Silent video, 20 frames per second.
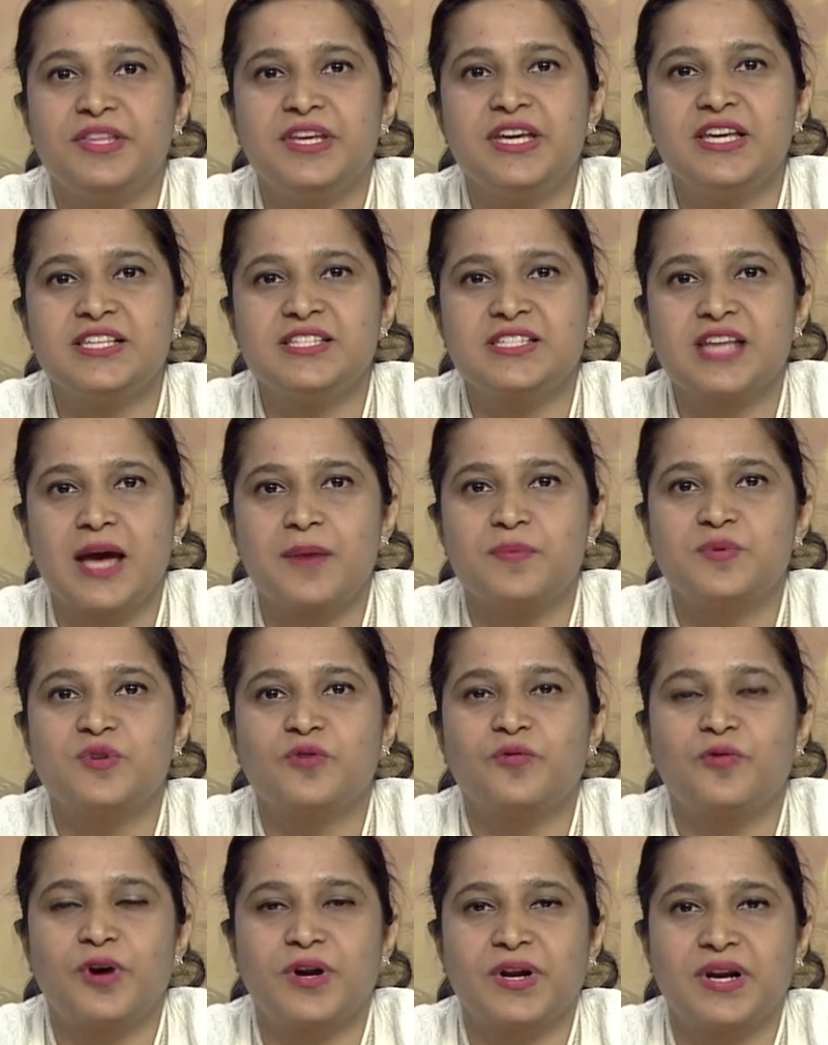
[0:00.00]
These types
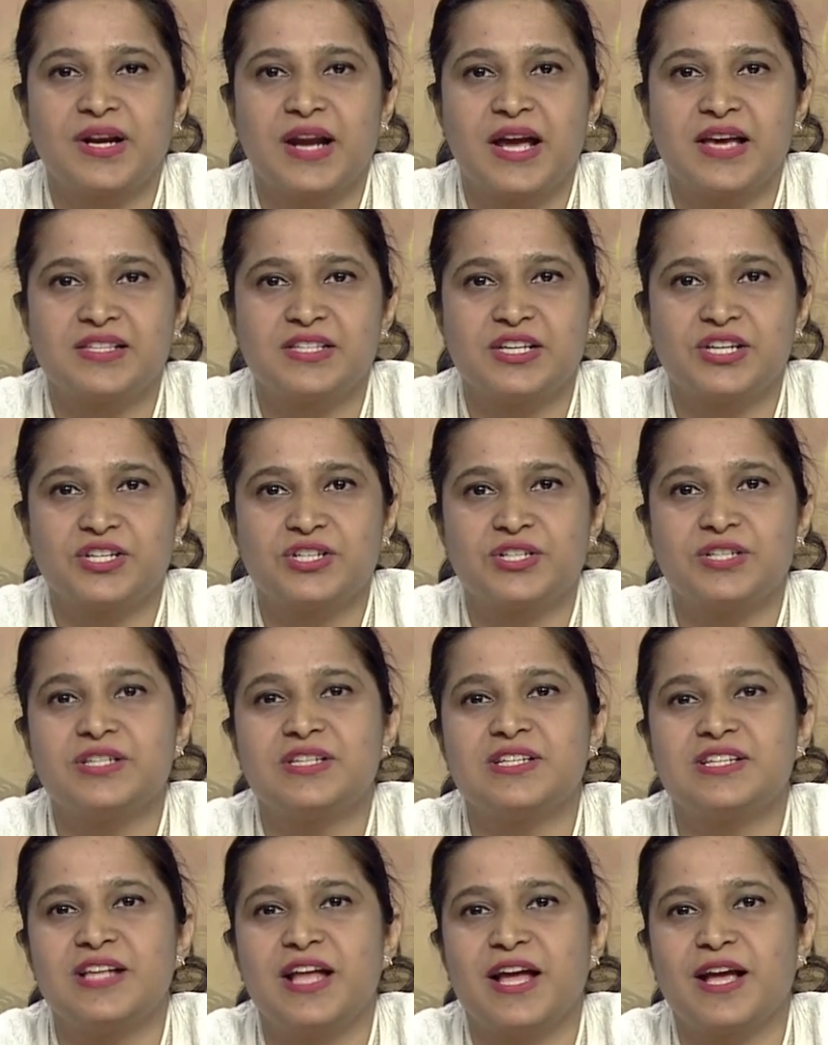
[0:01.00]
of
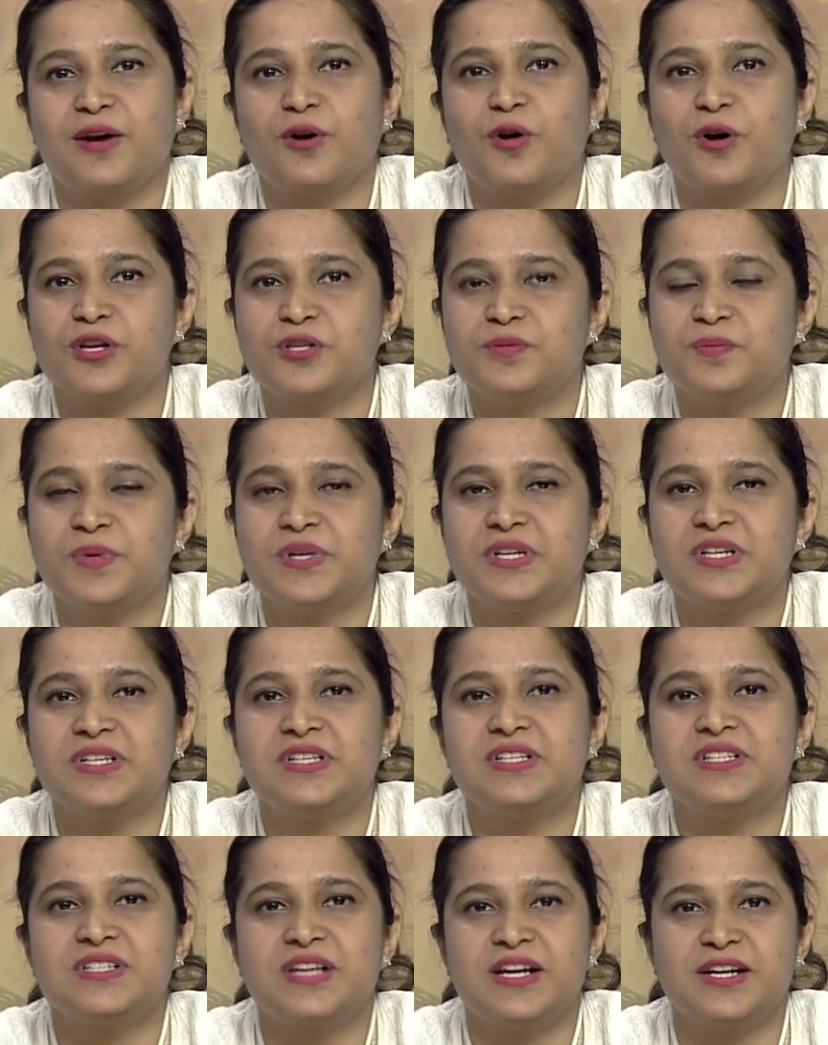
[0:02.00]
organizations like
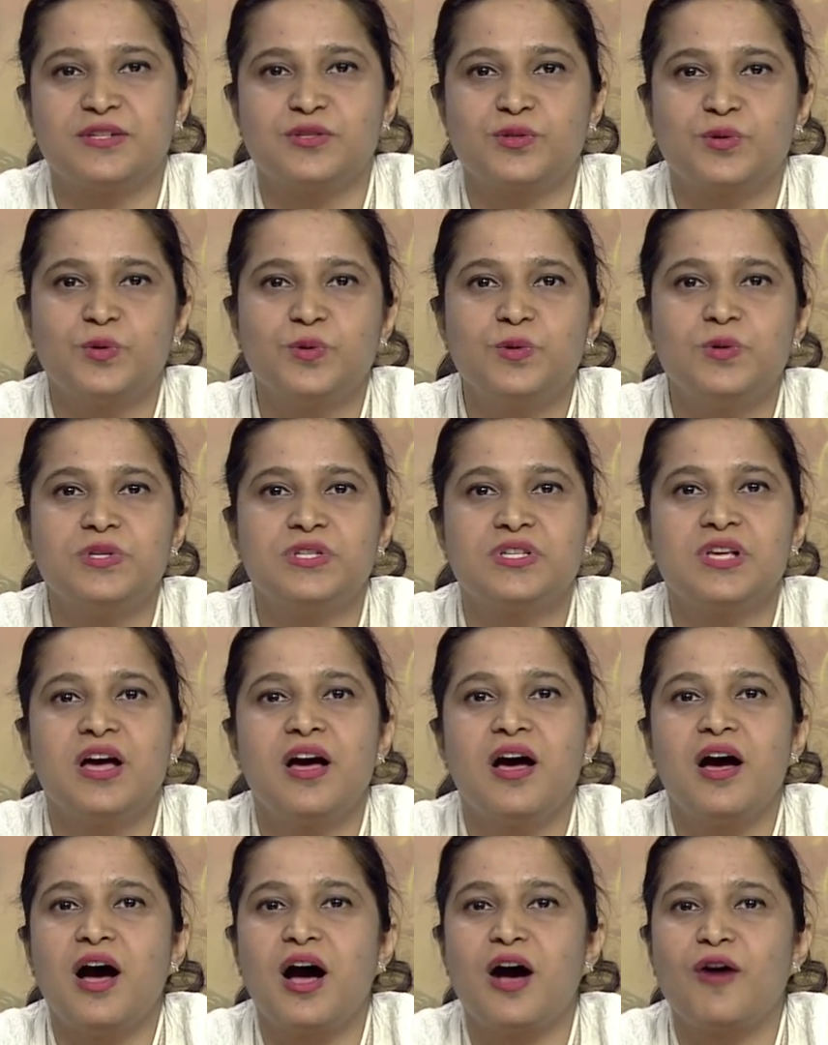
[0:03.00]
hospitals and schools
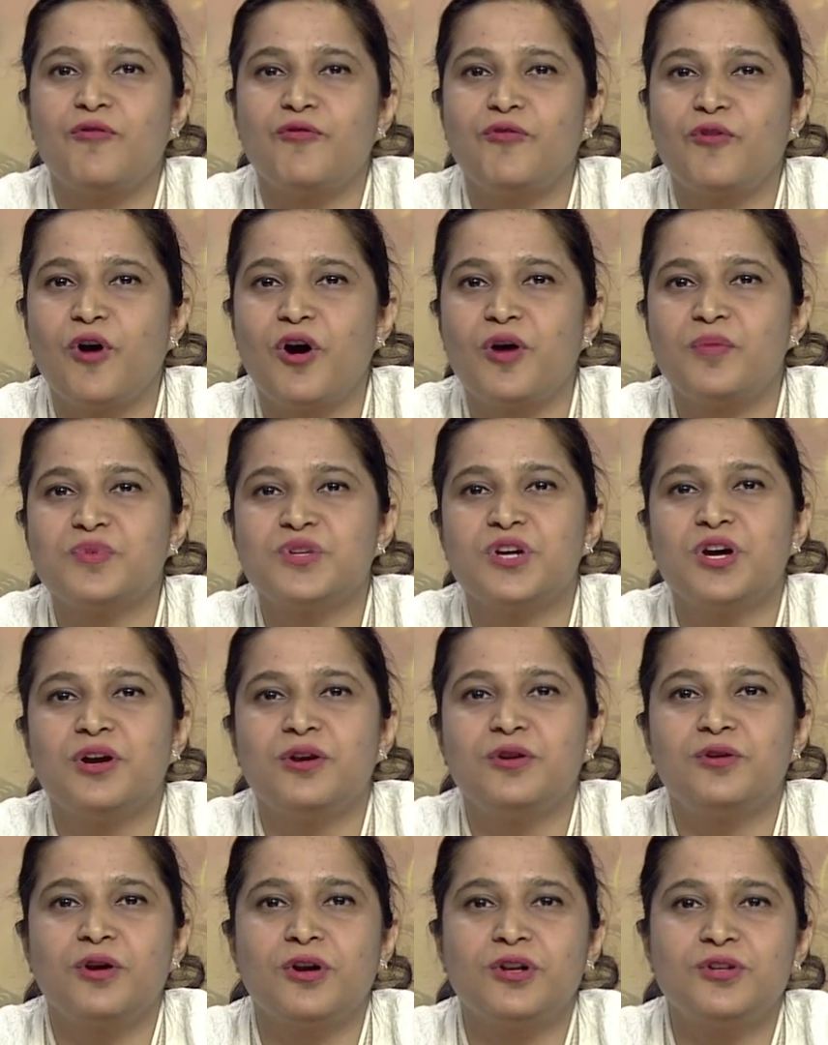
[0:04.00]
are formed
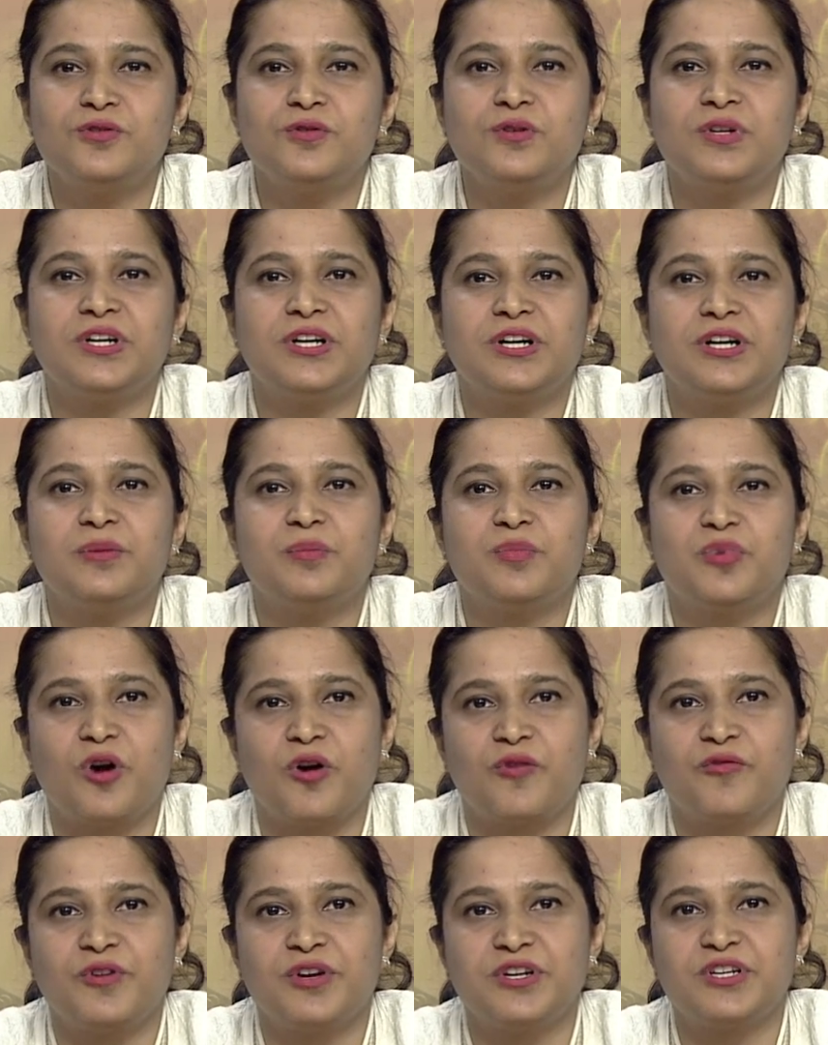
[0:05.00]
not to earn
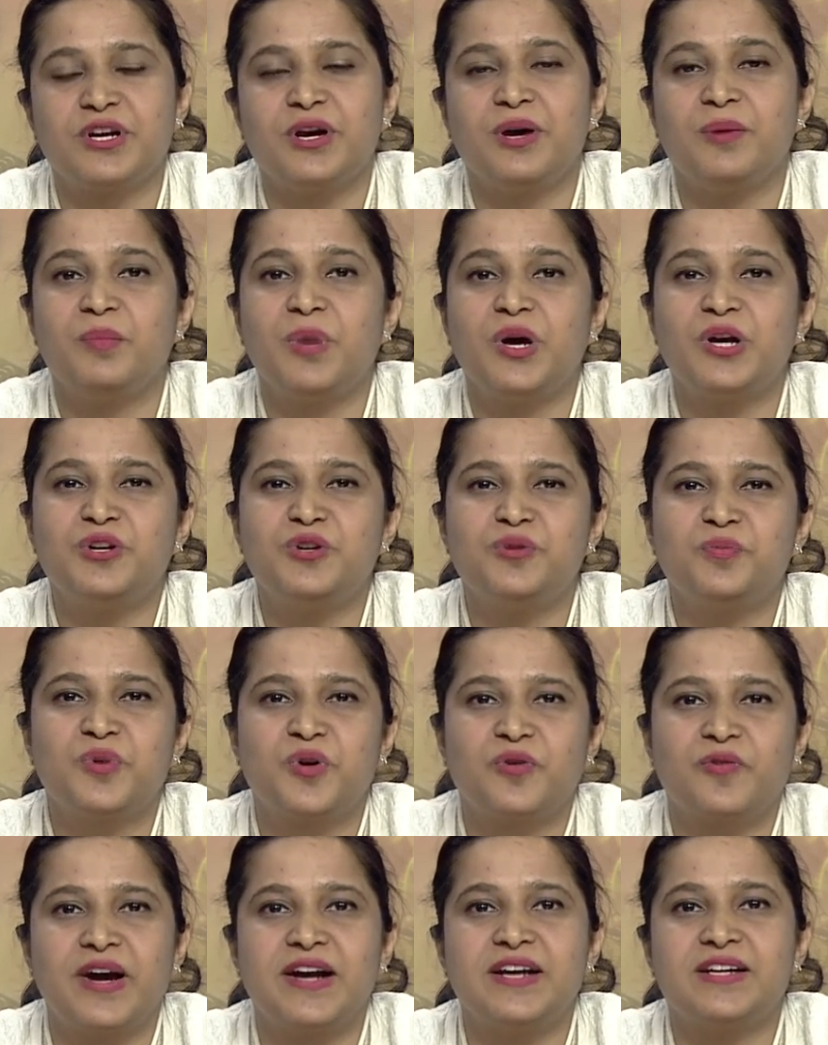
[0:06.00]
profit but to
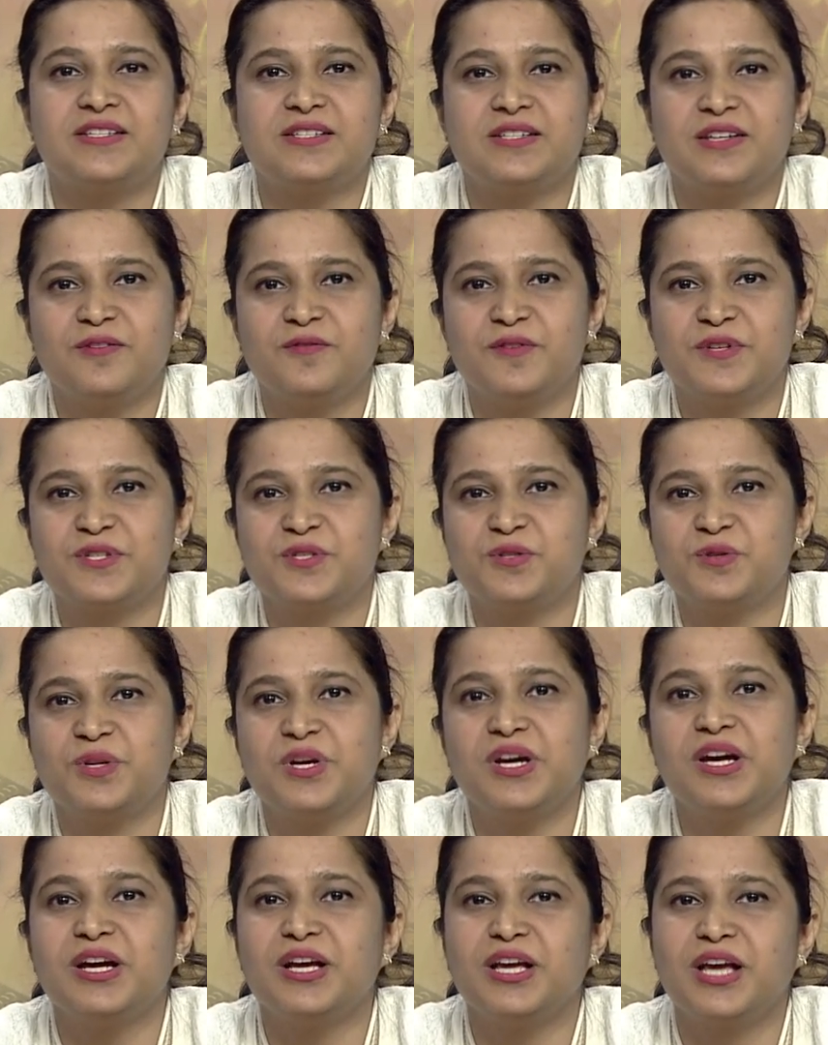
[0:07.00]
provide service to
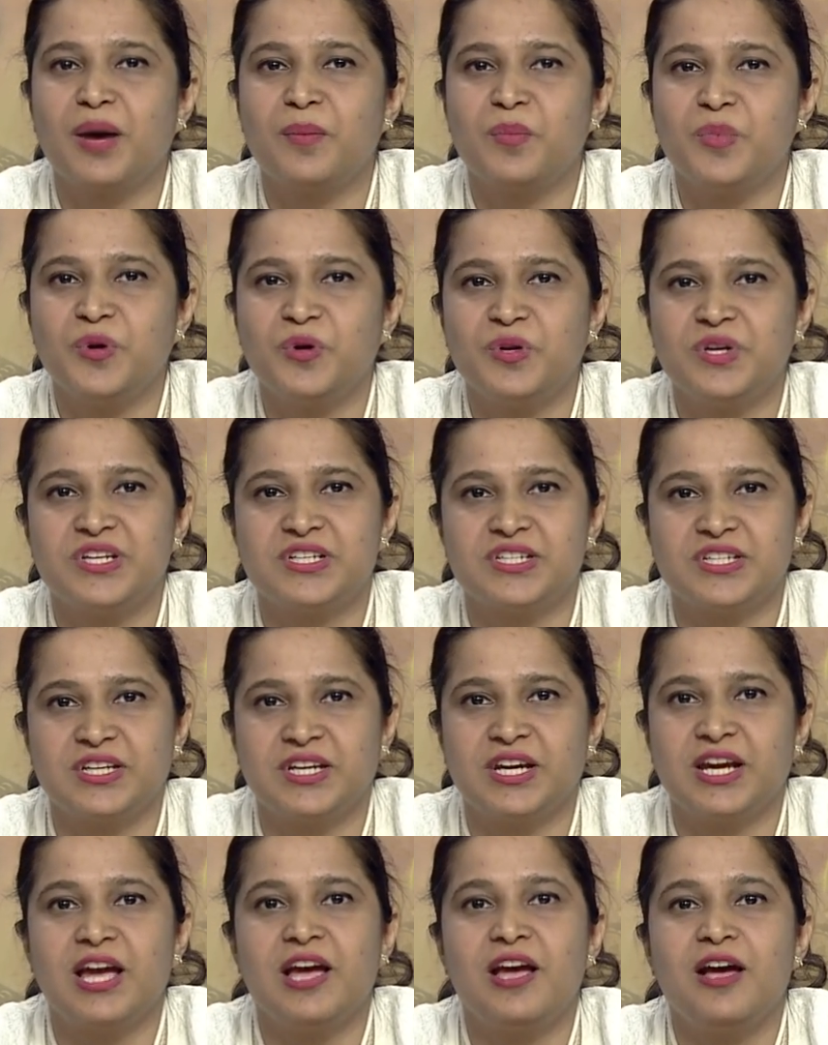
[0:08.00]
the
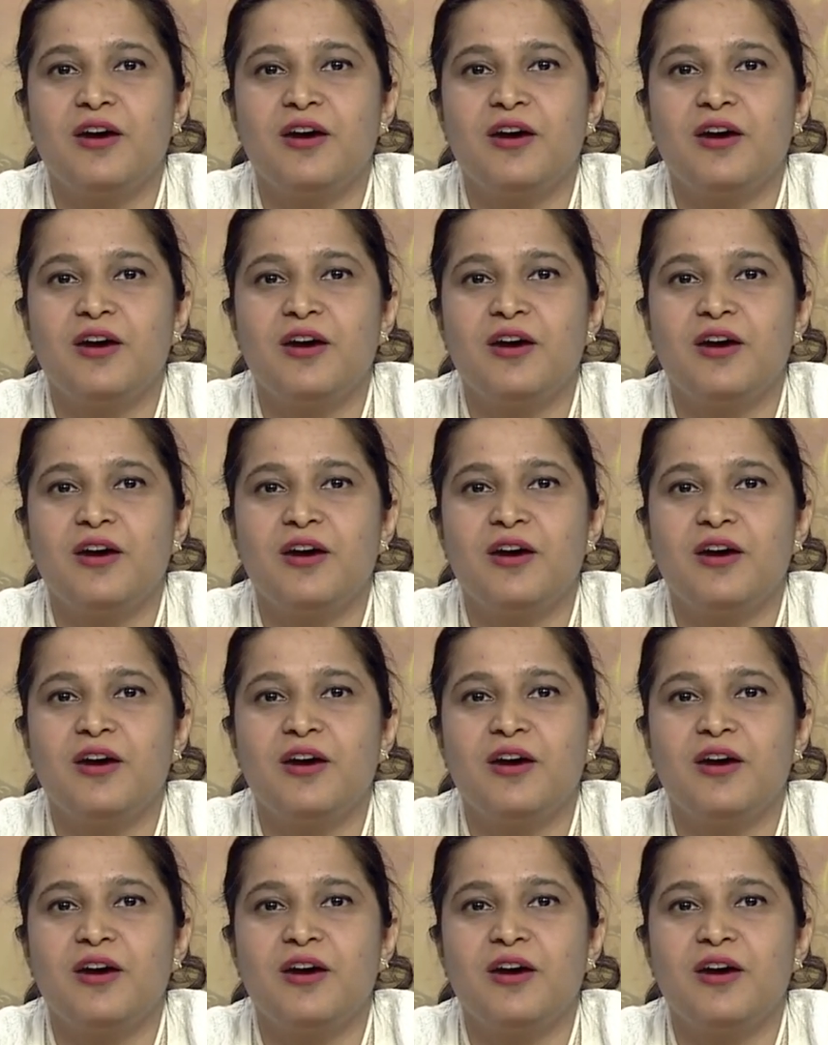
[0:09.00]
community.